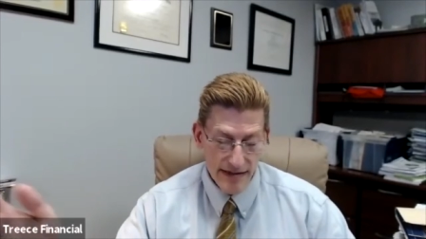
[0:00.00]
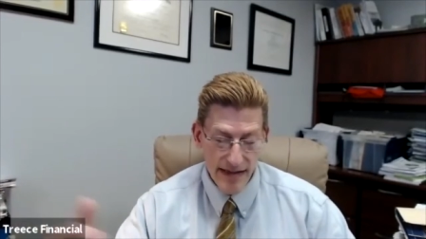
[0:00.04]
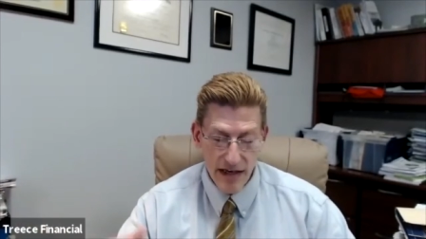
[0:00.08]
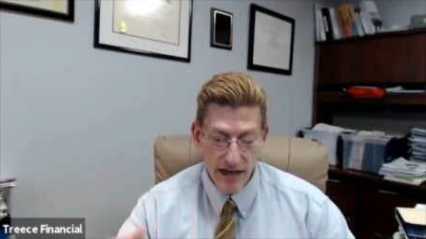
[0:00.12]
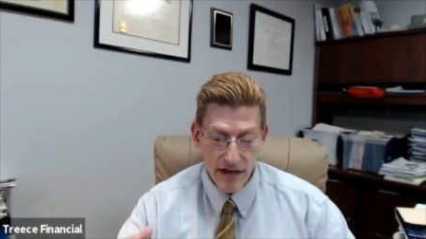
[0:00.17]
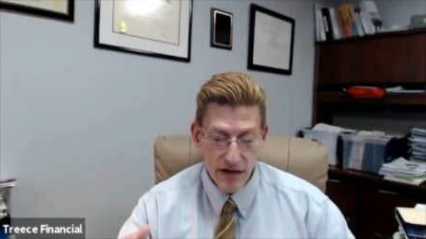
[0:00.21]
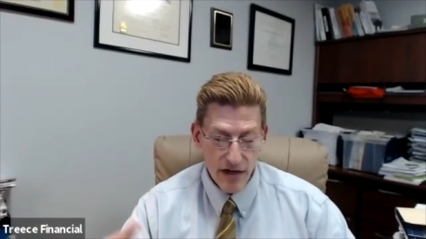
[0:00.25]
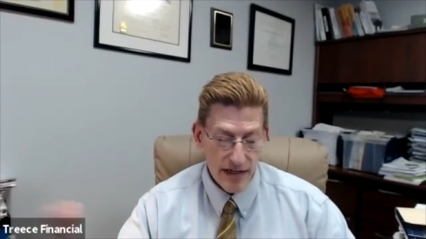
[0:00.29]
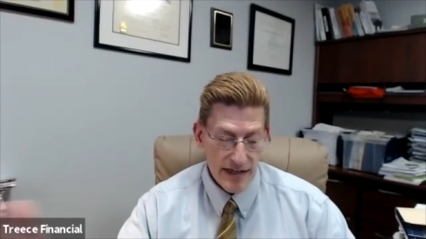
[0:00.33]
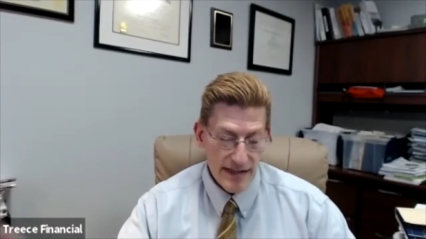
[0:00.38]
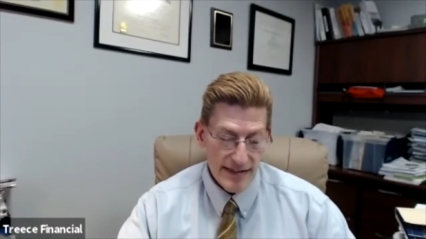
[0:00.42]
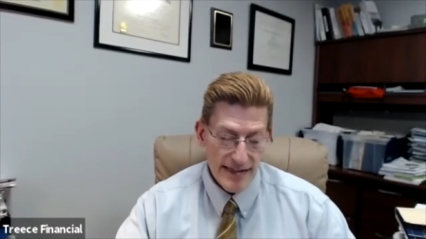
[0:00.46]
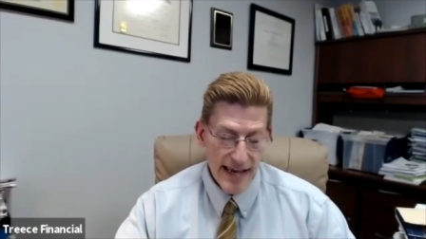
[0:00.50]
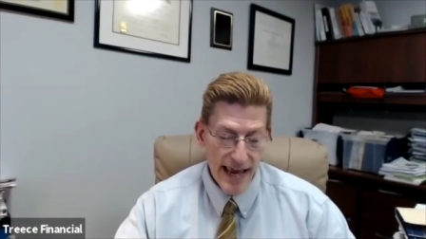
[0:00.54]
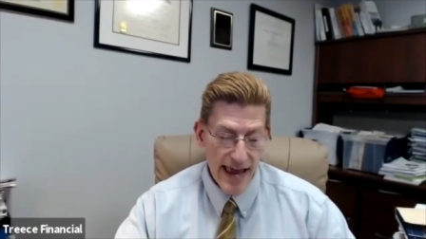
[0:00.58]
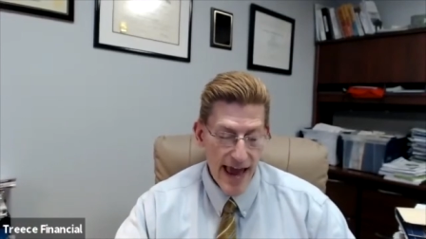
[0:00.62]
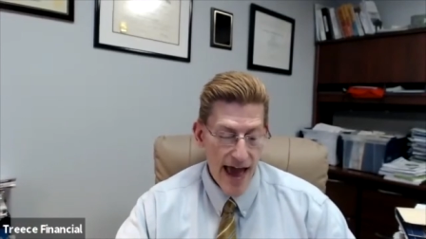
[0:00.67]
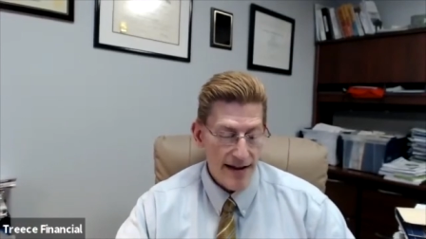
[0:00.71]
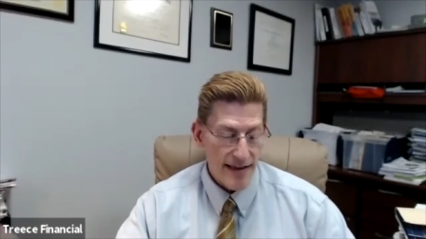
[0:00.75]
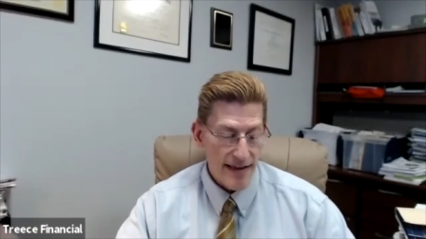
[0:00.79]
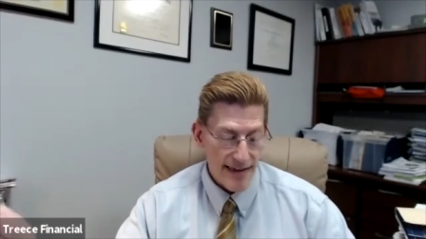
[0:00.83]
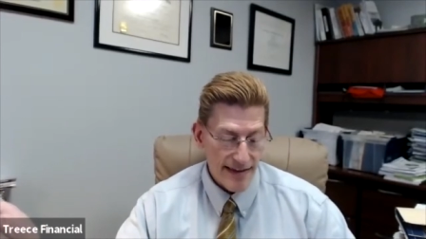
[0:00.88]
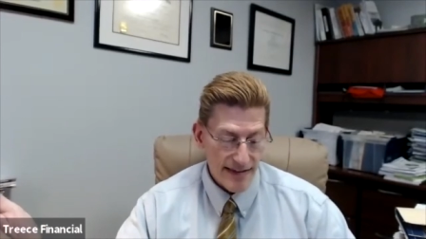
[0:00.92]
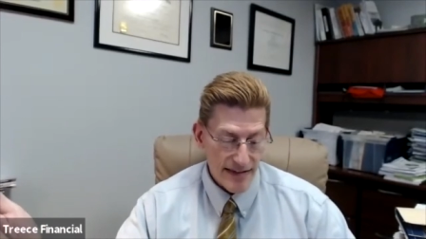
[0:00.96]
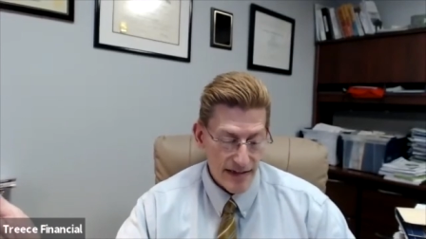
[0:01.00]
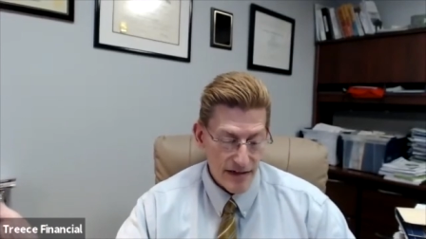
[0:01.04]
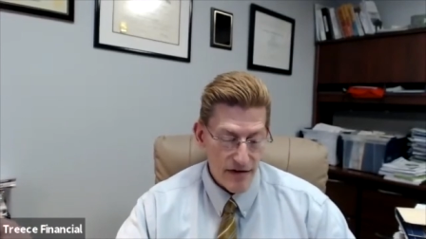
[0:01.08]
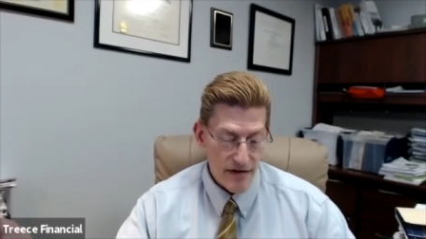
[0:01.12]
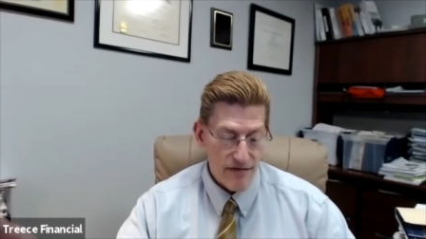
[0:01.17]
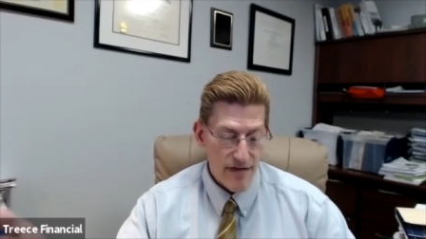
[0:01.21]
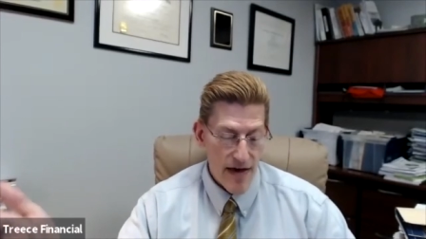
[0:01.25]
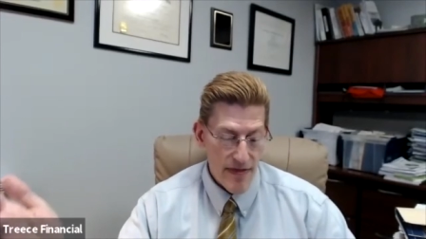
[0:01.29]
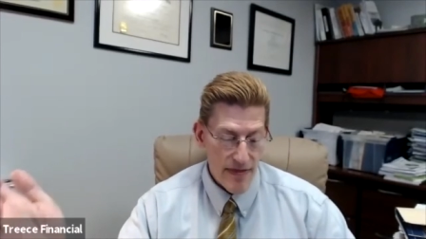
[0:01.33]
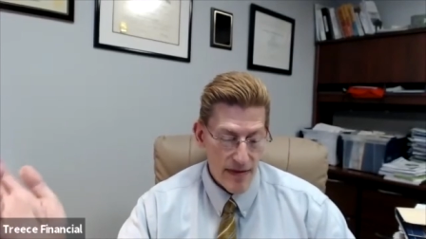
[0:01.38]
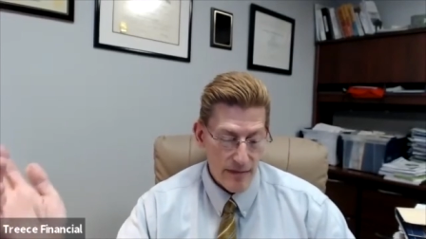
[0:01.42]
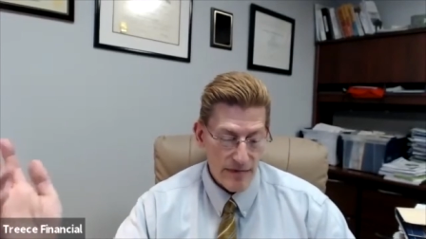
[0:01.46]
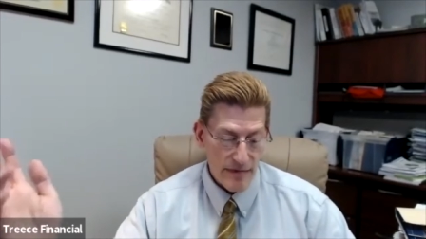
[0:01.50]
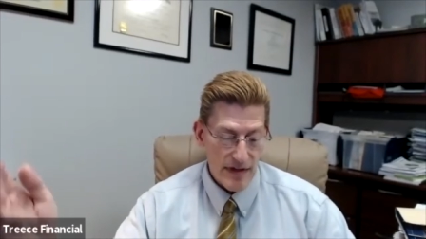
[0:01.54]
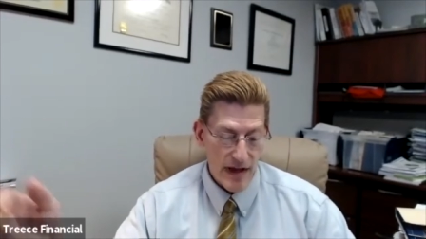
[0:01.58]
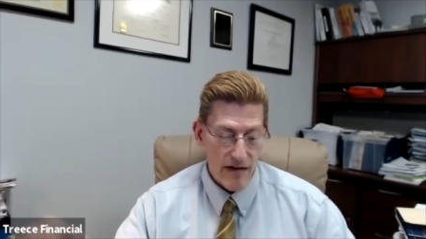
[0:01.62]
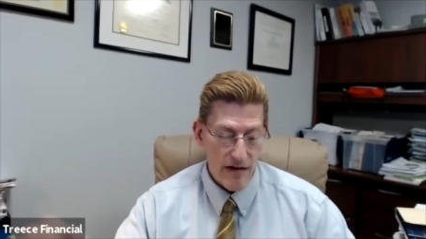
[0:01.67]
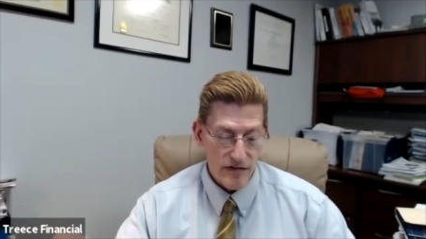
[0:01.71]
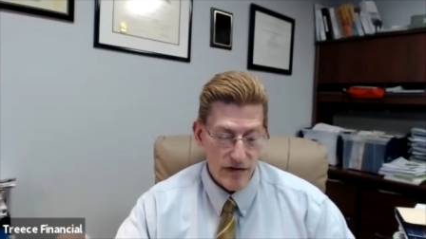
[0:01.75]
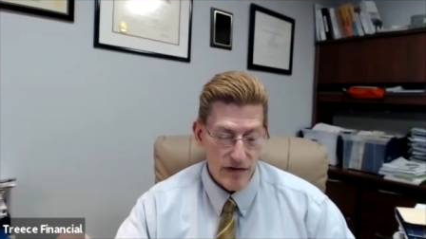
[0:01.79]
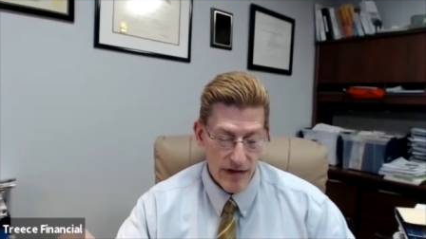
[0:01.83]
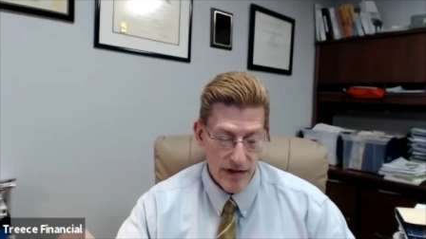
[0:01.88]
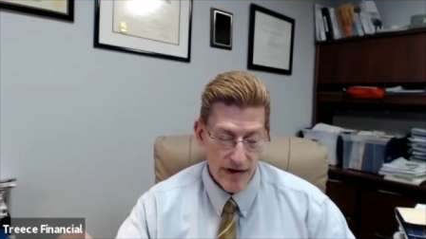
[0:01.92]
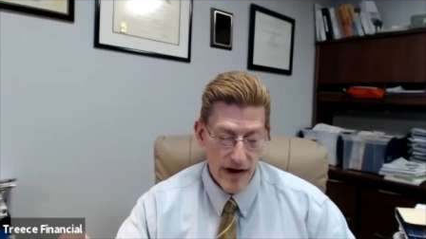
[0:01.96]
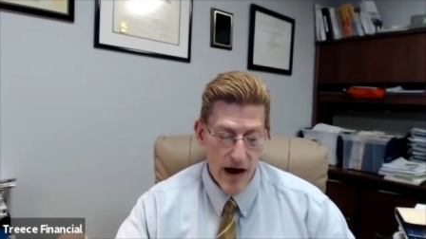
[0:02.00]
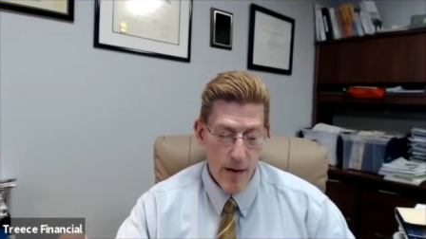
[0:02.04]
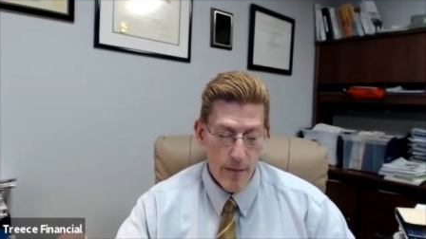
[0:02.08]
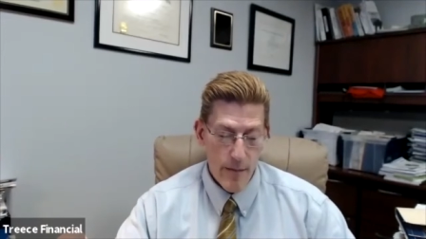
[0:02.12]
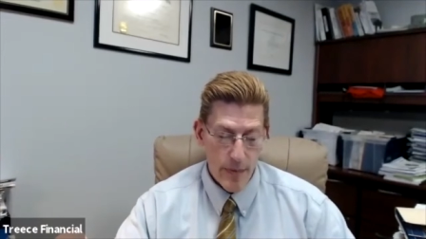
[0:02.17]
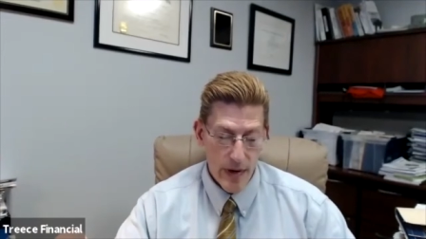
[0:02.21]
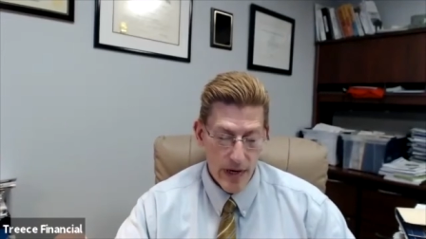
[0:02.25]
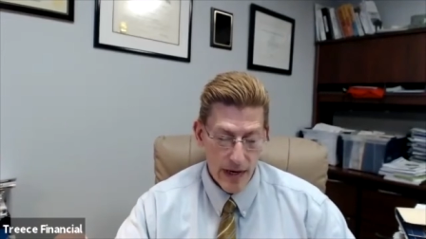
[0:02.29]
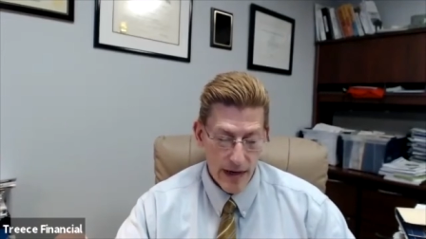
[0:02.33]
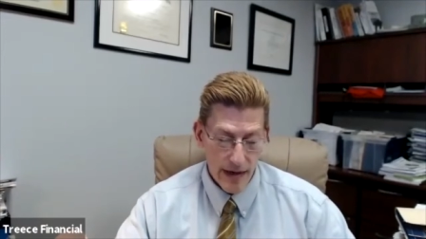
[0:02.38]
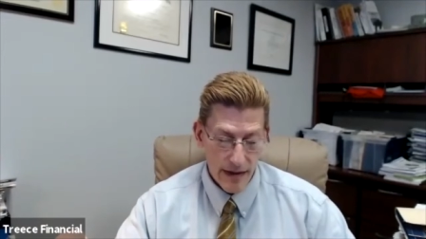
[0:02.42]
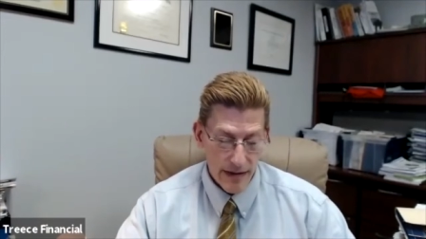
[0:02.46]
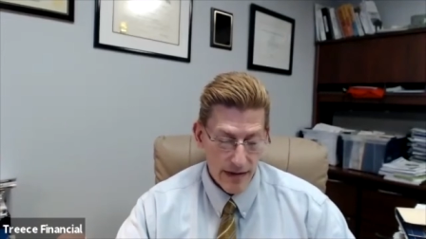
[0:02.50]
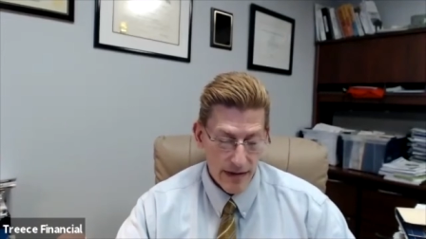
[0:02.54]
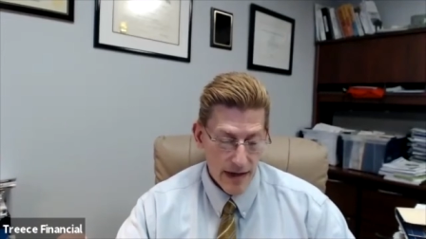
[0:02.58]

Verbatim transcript: They couldn't say anything to defend themselves or the company.